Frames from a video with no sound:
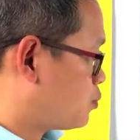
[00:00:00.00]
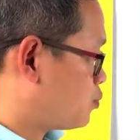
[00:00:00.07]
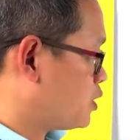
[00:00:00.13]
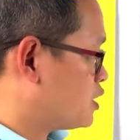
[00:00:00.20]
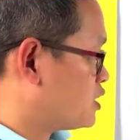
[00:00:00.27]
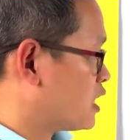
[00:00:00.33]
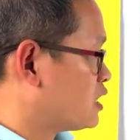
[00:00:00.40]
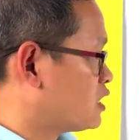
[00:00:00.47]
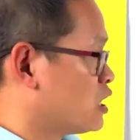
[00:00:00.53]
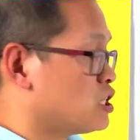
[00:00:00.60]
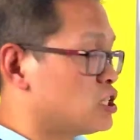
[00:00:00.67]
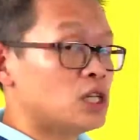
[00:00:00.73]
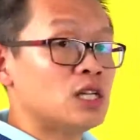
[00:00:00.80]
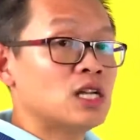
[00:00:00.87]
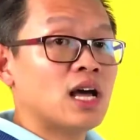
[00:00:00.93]

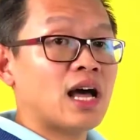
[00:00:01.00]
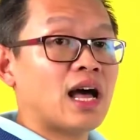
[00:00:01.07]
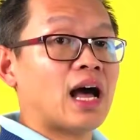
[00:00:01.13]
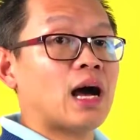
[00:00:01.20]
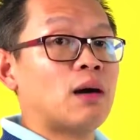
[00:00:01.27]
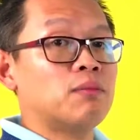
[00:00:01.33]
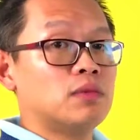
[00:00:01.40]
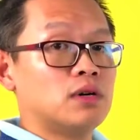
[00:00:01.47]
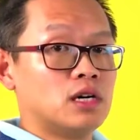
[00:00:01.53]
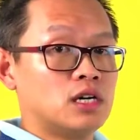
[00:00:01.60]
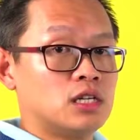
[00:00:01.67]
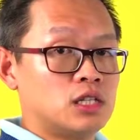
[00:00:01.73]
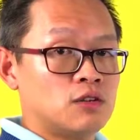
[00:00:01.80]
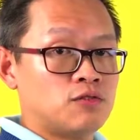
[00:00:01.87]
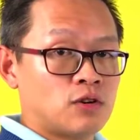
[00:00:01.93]
presentation up a
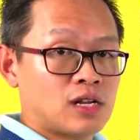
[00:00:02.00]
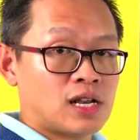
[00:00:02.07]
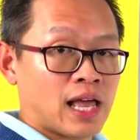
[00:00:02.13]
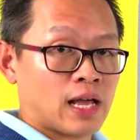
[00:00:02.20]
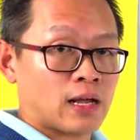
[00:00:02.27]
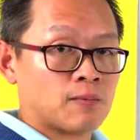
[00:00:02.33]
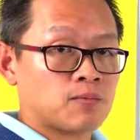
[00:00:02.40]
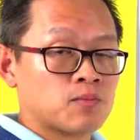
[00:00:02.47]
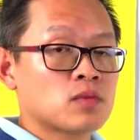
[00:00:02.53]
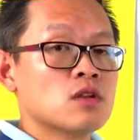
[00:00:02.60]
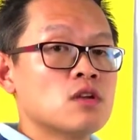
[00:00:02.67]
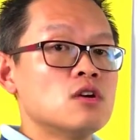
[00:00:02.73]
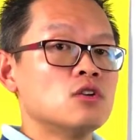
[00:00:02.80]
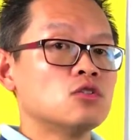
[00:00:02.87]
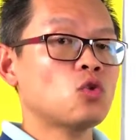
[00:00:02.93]
different length.
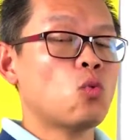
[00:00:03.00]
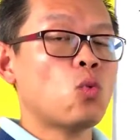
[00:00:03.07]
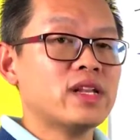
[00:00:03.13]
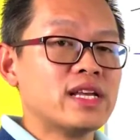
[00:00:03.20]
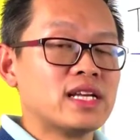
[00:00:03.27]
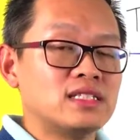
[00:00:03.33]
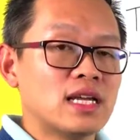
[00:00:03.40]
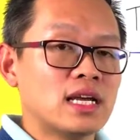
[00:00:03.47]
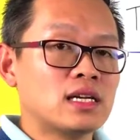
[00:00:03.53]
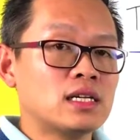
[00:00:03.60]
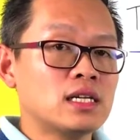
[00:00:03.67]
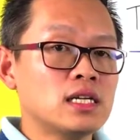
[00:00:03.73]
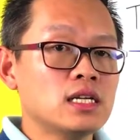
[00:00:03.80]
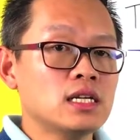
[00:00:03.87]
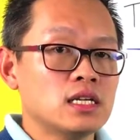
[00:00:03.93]
So what
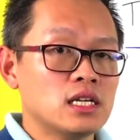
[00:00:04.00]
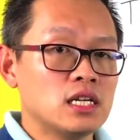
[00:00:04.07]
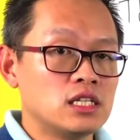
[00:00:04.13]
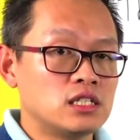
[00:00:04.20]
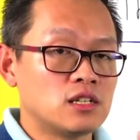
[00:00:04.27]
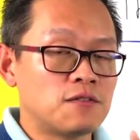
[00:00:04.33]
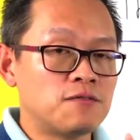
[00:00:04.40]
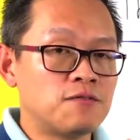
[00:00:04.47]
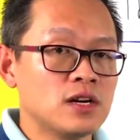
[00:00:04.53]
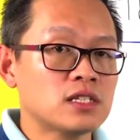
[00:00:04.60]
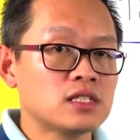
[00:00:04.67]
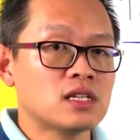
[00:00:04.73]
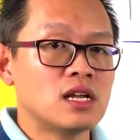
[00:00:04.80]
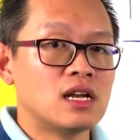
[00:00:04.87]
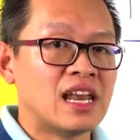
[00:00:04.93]
exactly is the
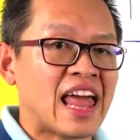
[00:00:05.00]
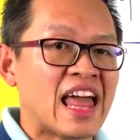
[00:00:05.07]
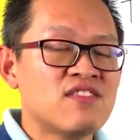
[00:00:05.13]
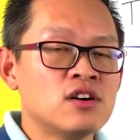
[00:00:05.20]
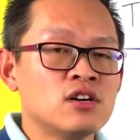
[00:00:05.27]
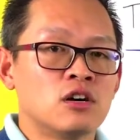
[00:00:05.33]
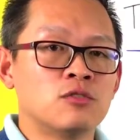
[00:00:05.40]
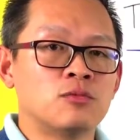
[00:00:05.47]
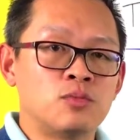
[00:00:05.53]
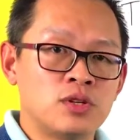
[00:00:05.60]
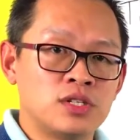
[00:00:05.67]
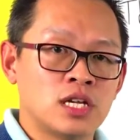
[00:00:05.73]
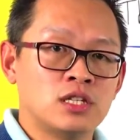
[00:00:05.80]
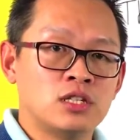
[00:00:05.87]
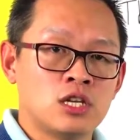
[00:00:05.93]
first level of
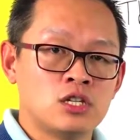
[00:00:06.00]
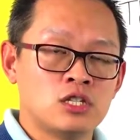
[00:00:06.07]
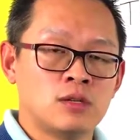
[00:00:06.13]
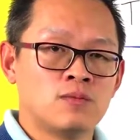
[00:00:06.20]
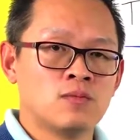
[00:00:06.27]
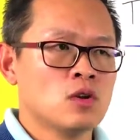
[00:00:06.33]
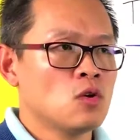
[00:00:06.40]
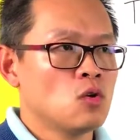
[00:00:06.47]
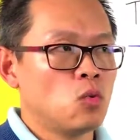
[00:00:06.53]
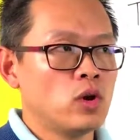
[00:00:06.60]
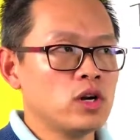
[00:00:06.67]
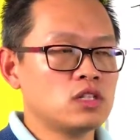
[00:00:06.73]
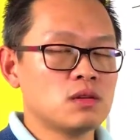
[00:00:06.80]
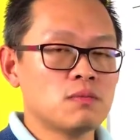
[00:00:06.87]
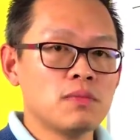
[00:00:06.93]
presentation?
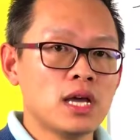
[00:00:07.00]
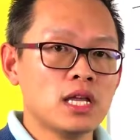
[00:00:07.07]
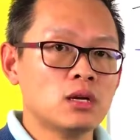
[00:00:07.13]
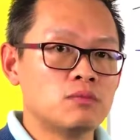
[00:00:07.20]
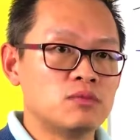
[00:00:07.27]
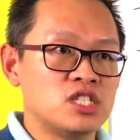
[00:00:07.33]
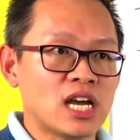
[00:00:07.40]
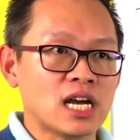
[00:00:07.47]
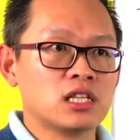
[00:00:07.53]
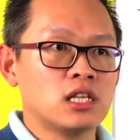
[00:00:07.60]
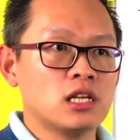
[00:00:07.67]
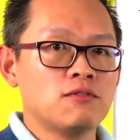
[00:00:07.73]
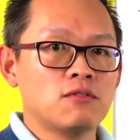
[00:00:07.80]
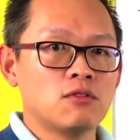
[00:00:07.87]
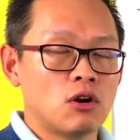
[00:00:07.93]
What is the main
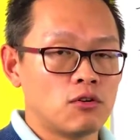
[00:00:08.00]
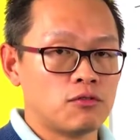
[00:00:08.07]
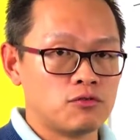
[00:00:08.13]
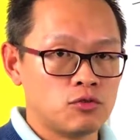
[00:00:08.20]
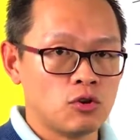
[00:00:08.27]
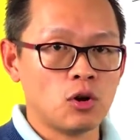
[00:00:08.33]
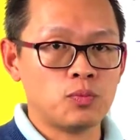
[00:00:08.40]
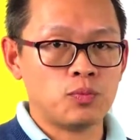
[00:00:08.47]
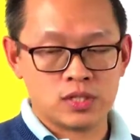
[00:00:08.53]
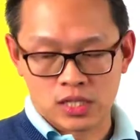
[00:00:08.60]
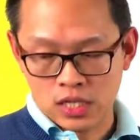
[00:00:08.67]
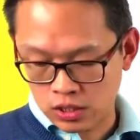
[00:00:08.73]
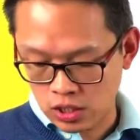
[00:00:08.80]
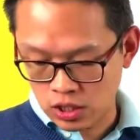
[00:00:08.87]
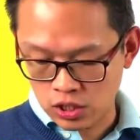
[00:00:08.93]
objective of your
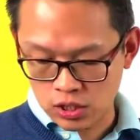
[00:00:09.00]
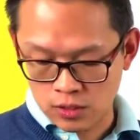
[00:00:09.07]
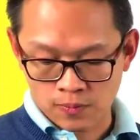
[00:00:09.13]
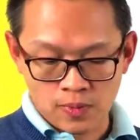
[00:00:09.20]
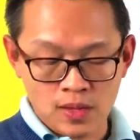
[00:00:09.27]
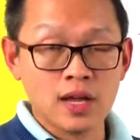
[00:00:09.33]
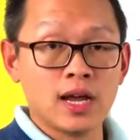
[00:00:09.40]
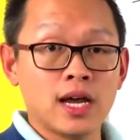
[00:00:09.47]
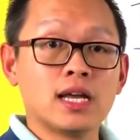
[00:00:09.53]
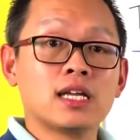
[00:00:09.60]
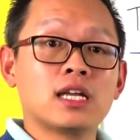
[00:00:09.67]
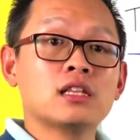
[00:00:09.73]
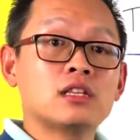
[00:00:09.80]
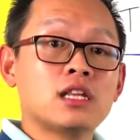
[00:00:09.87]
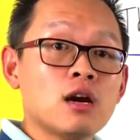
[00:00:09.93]
presentation? And I
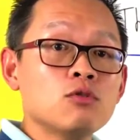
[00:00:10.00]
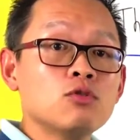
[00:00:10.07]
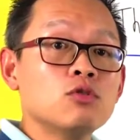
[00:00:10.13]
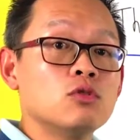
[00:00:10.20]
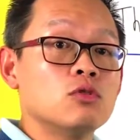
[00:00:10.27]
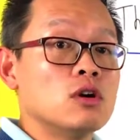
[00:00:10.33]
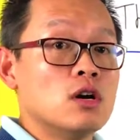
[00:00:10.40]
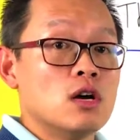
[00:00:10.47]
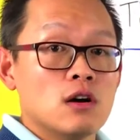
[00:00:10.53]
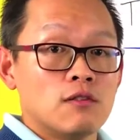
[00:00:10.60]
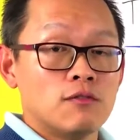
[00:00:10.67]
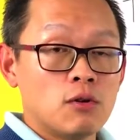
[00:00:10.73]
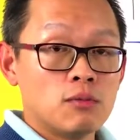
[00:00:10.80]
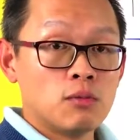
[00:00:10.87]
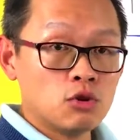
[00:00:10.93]
can tell you,
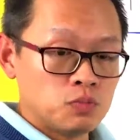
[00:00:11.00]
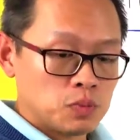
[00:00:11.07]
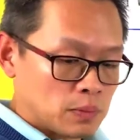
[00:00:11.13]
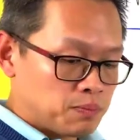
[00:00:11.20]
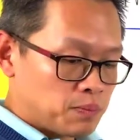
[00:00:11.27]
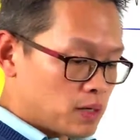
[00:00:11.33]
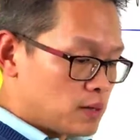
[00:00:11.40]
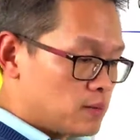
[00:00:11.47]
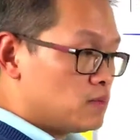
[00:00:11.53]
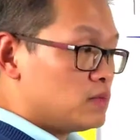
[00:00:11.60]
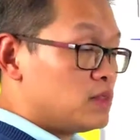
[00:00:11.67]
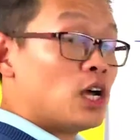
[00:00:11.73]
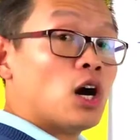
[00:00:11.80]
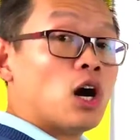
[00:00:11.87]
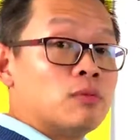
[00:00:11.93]
for most people,
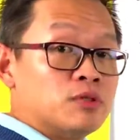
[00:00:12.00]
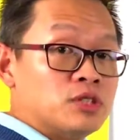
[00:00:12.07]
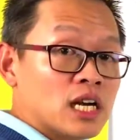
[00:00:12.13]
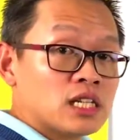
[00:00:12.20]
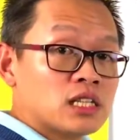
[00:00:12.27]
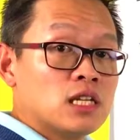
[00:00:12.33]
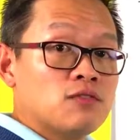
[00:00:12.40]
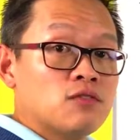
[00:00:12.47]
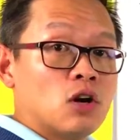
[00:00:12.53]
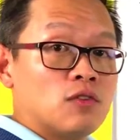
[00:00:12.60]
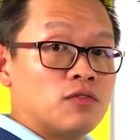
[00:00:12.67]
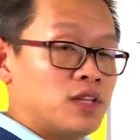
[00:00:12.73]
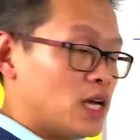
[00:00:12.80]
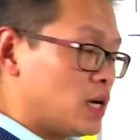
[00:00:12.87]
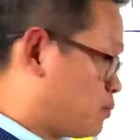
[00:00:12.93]
their objective
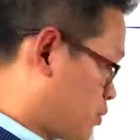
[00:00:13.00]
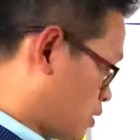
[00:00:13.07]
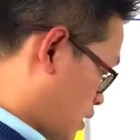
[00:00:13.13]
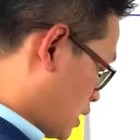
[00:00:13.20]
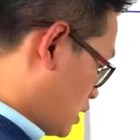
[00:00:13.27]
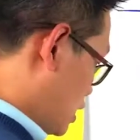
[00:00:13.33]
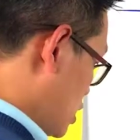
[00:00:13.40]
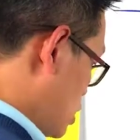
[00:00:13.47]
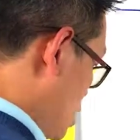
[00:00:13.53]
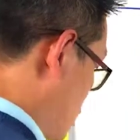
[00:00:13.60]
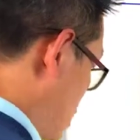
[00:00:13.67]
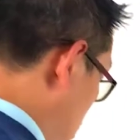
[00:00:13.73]
of their presentation